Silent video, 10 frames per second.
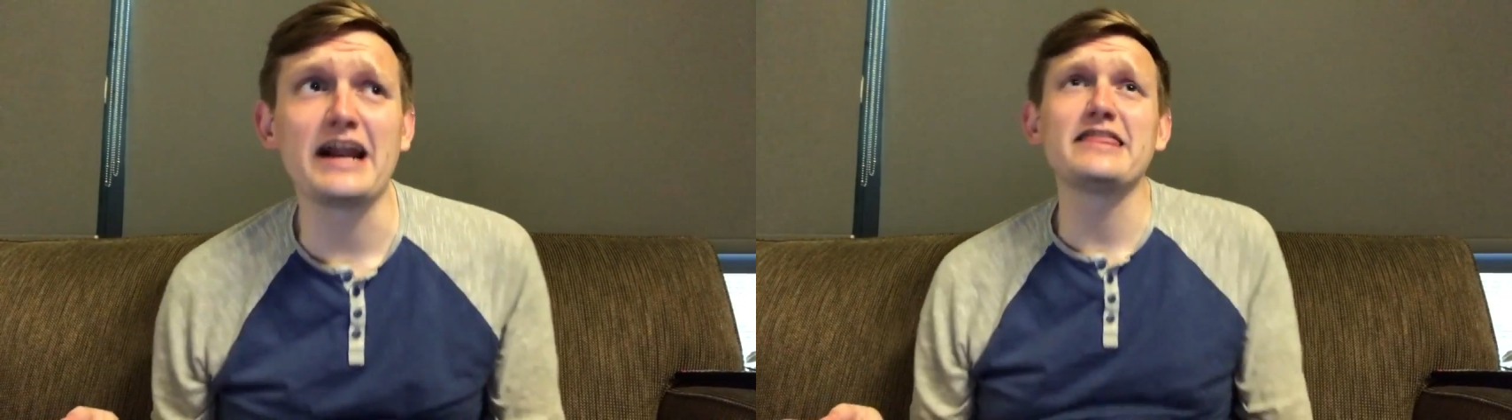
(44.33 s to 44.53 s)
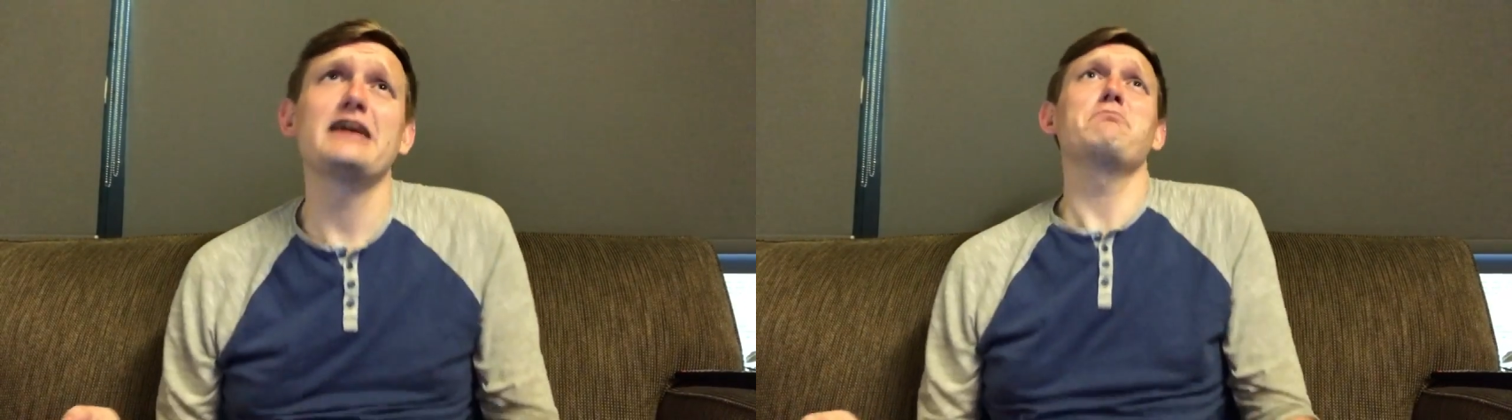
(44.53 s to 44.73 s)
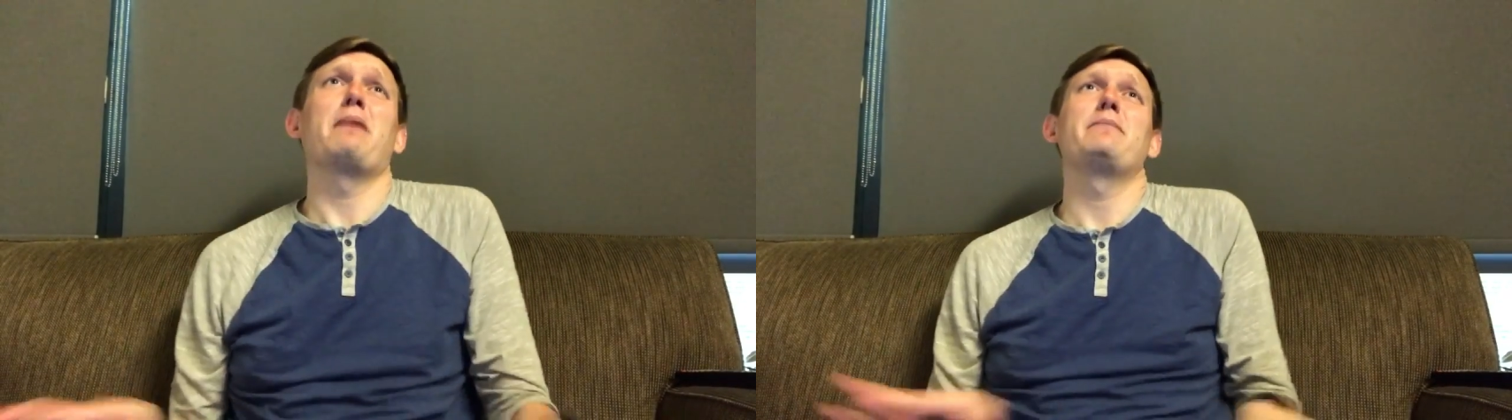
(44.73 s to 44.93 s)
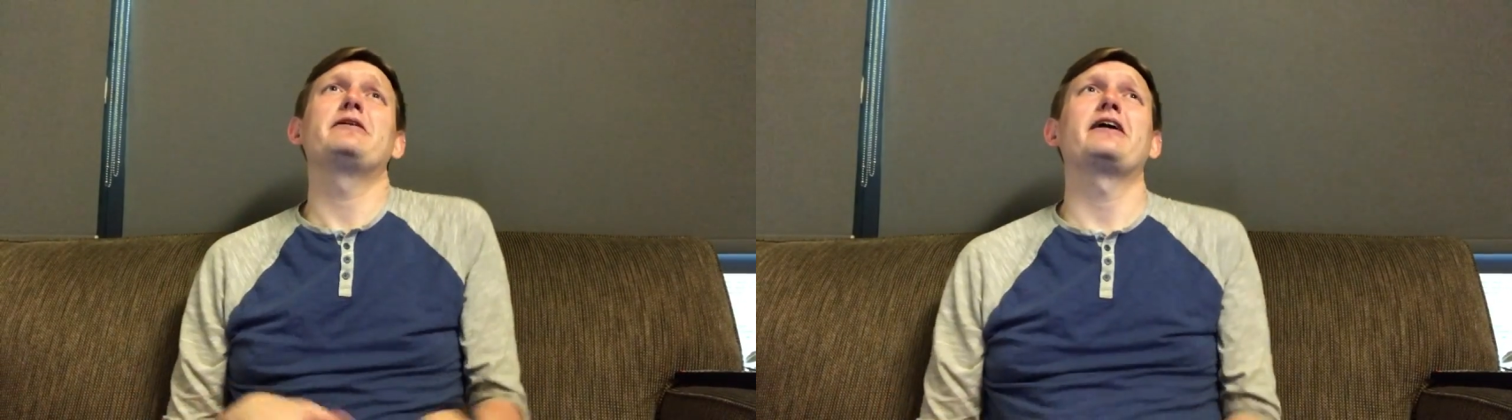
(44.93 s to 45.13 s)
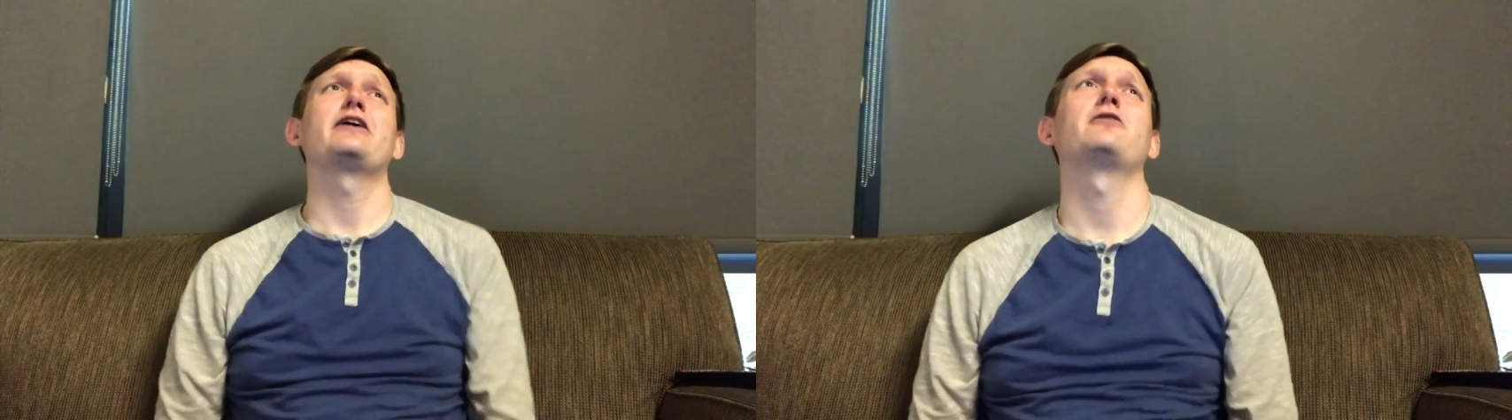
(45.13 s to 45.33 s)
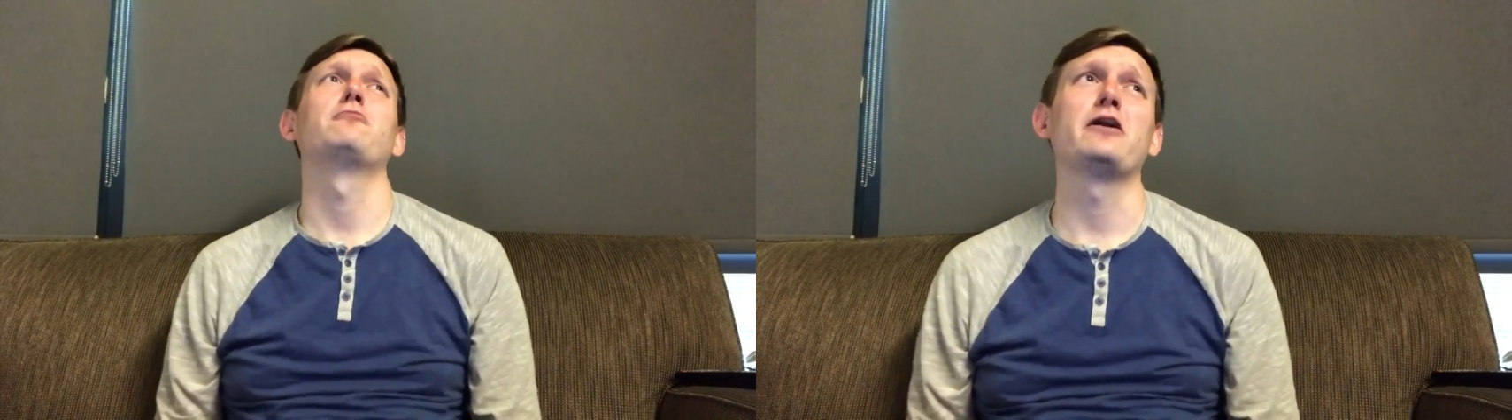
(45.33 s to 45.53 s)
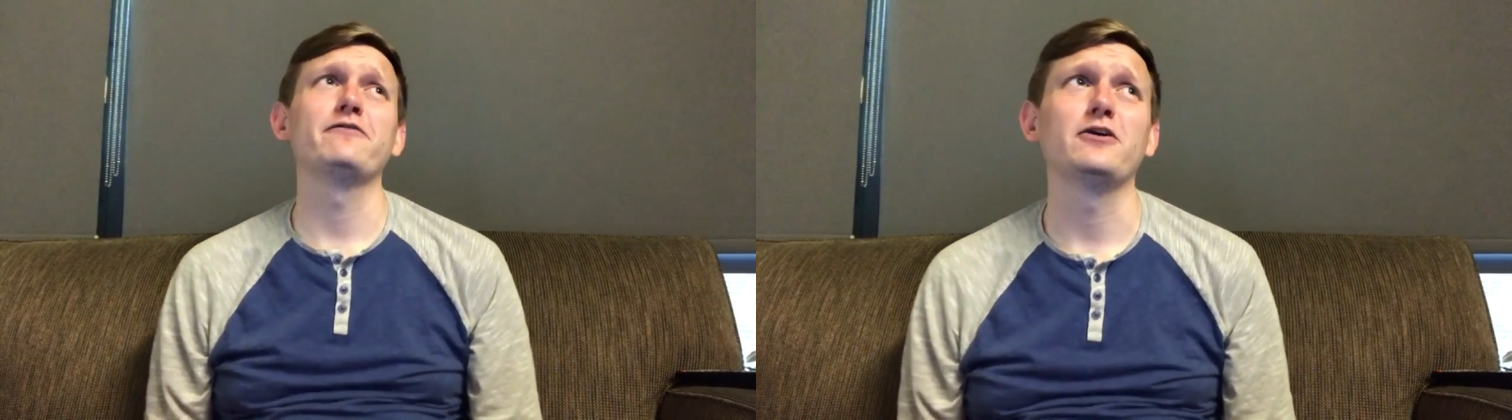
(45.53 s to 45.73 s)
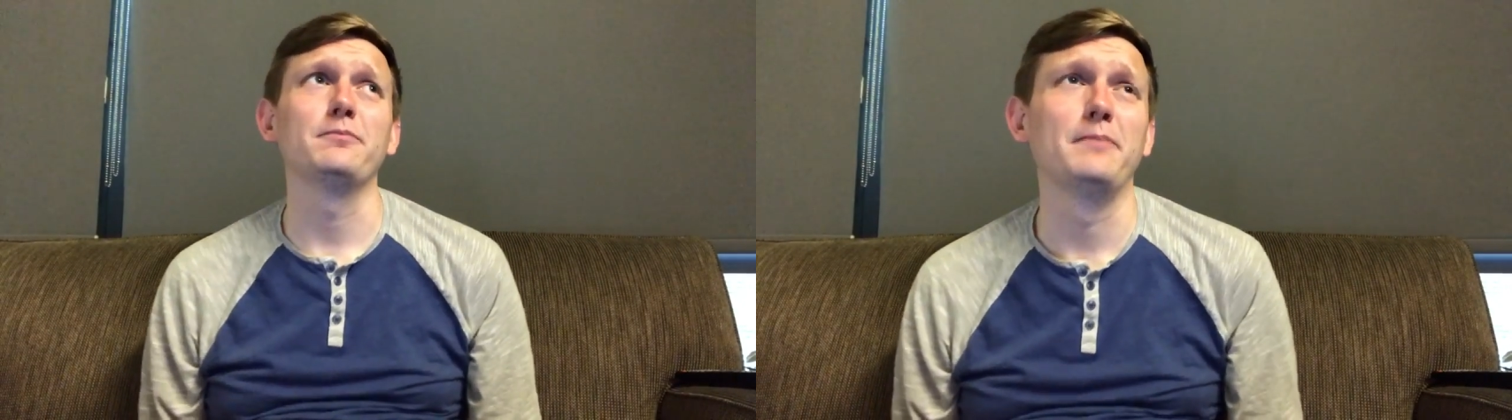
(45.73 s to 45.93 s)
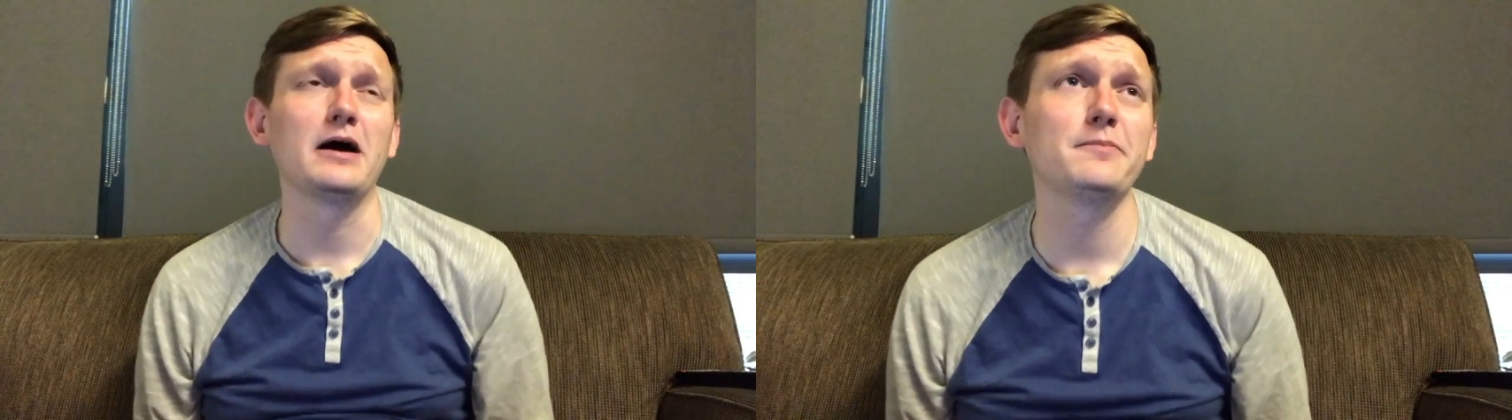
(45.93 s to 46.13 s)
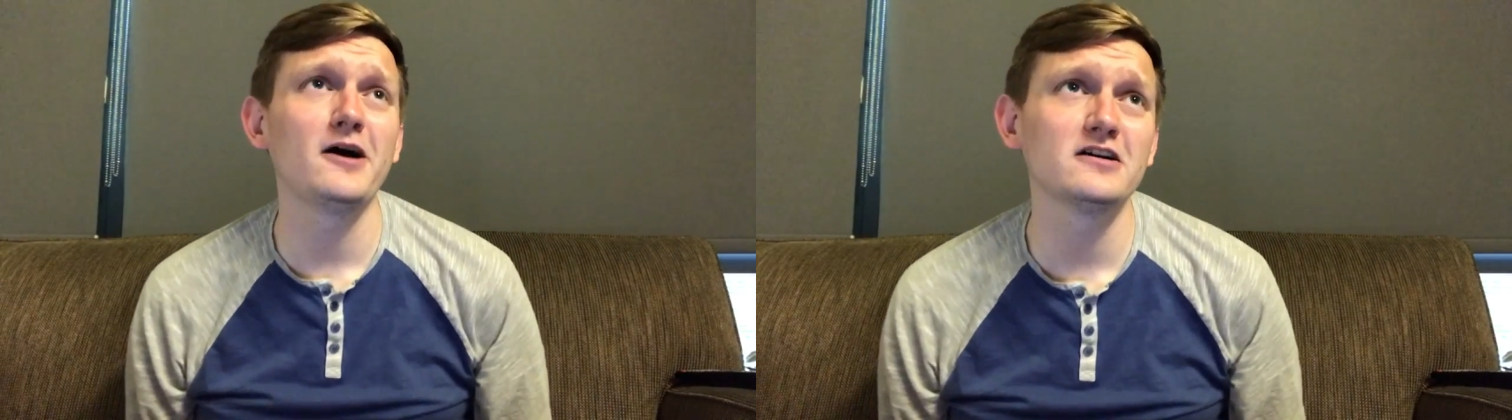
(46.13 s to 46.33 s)
And I think maybe like one of her
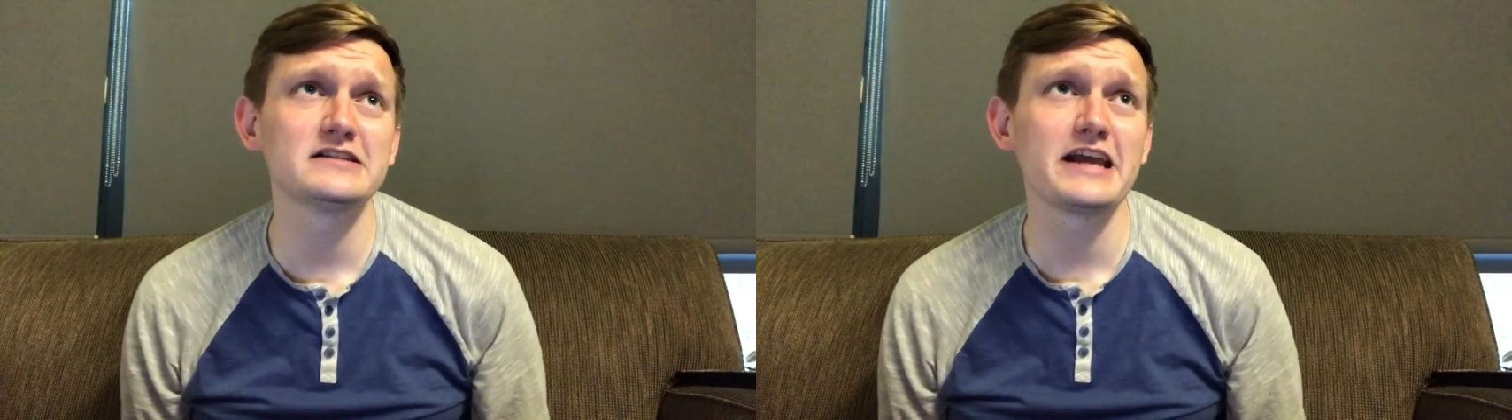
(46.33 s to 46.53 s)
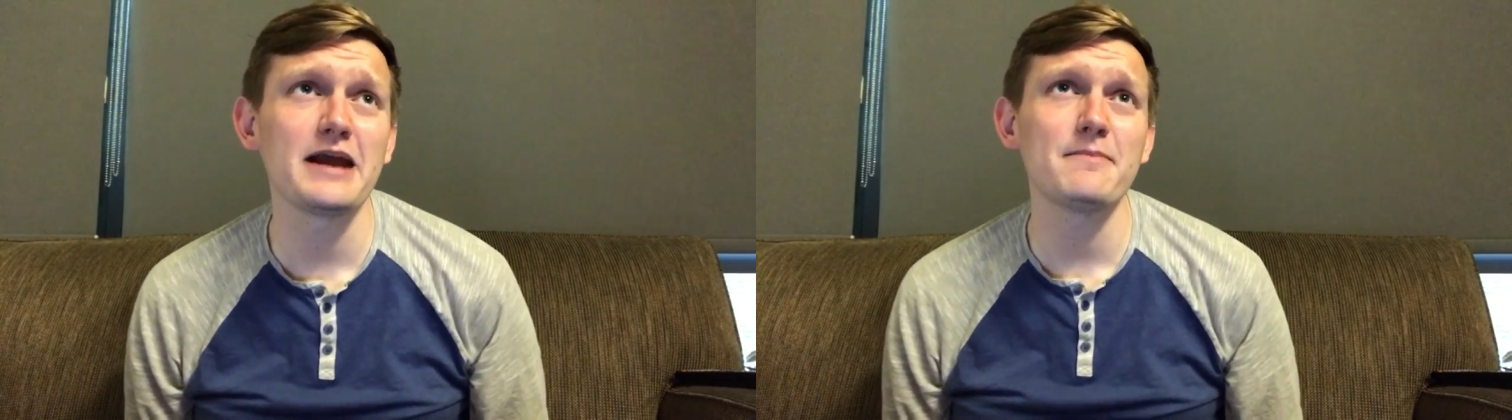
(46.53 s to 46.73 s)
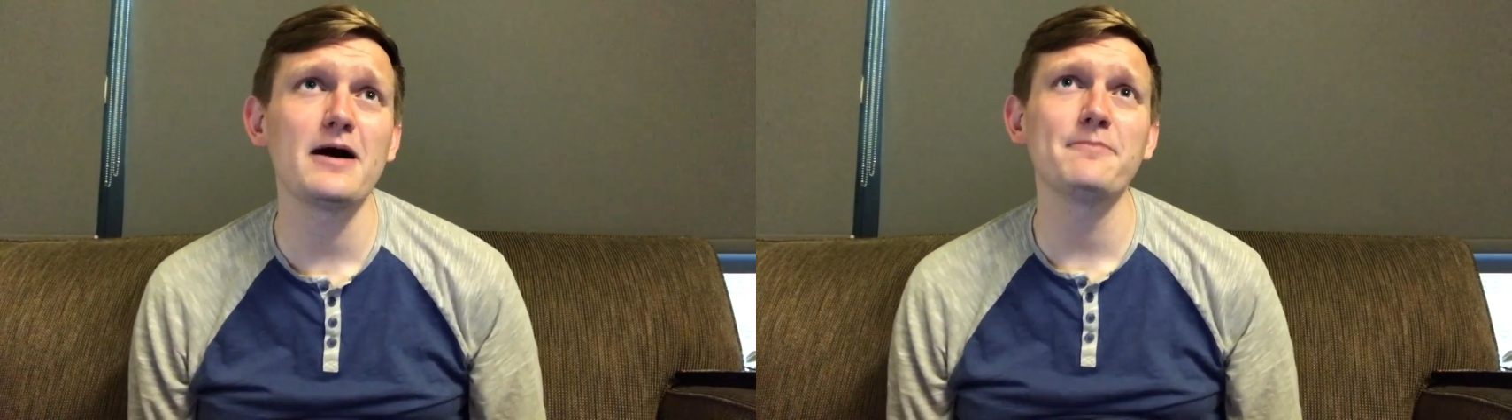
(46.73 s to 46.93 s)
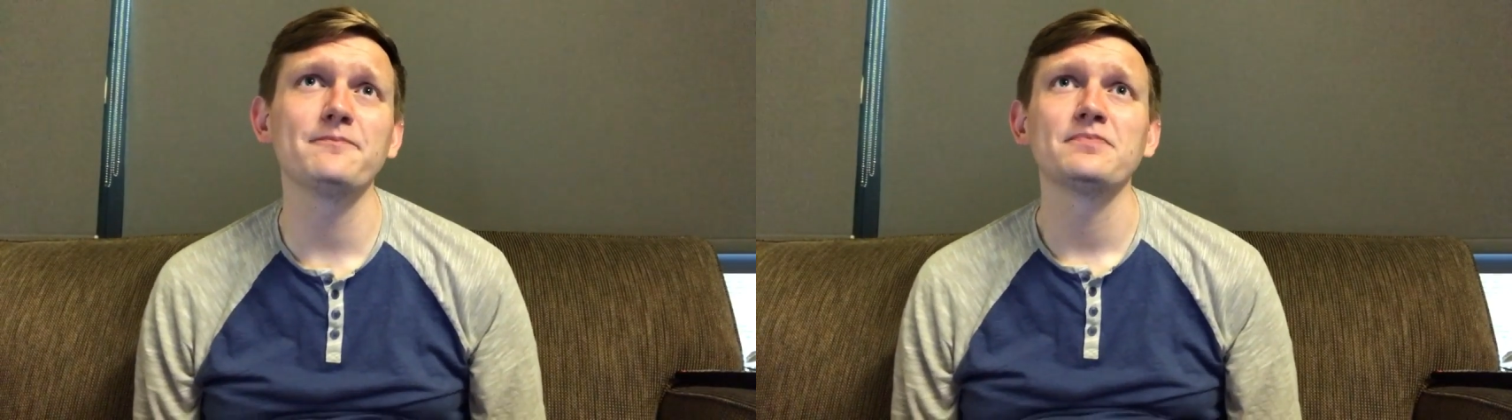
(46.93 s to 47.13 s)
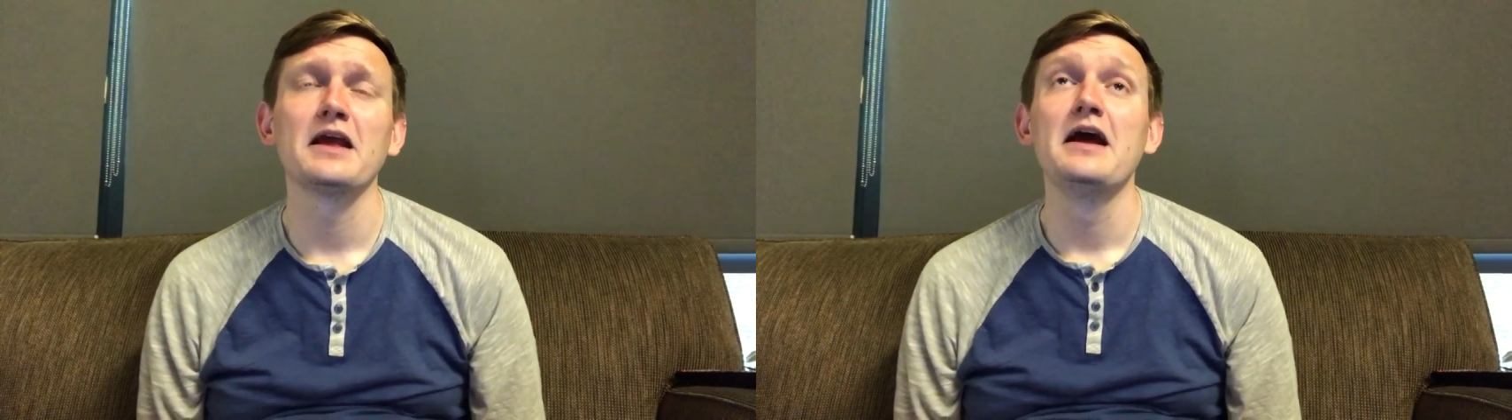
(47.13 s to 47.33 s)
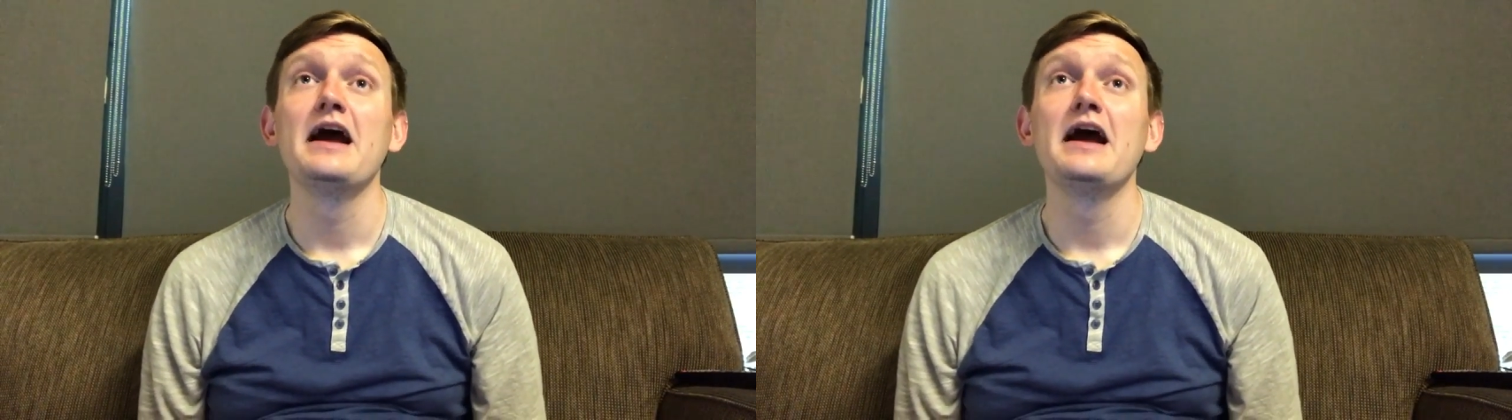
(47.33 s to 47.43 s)
mukbangs came up.